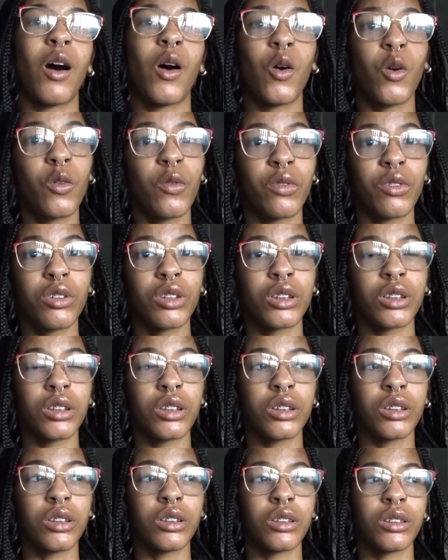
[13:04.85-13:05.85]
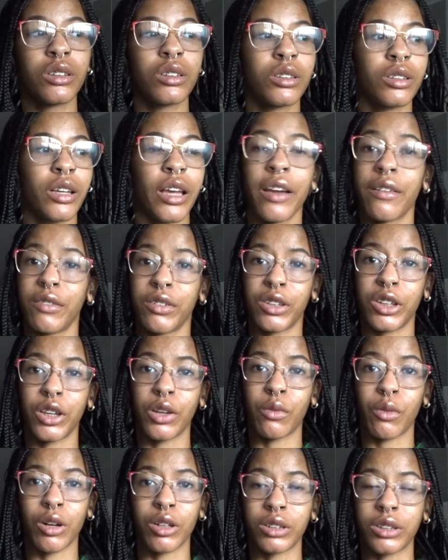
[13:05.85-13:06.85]
hopefully
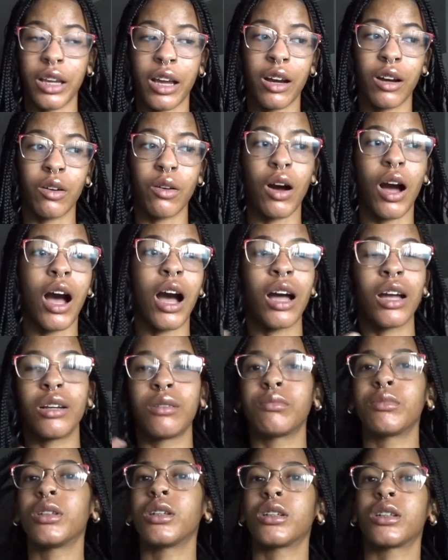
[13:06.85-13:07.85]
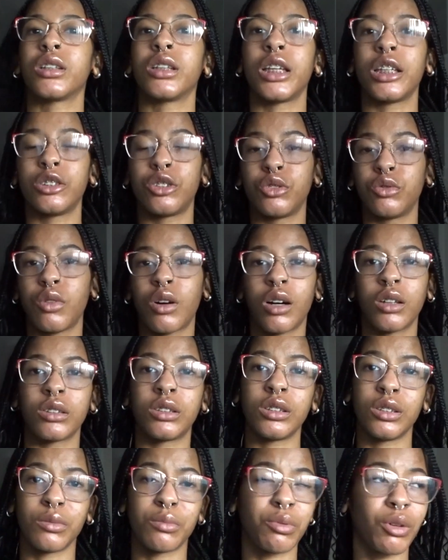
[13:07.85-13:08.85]
everything works out i am gonna let you all
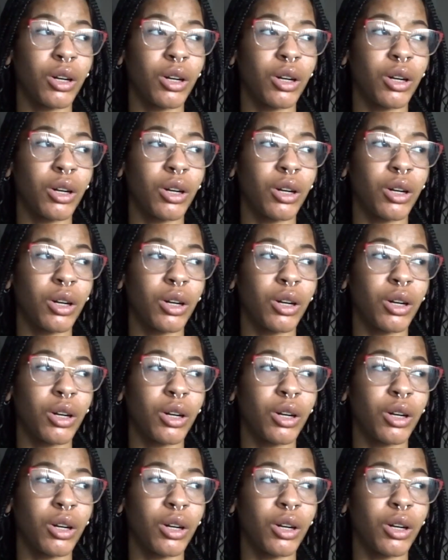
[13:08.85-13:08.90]
see the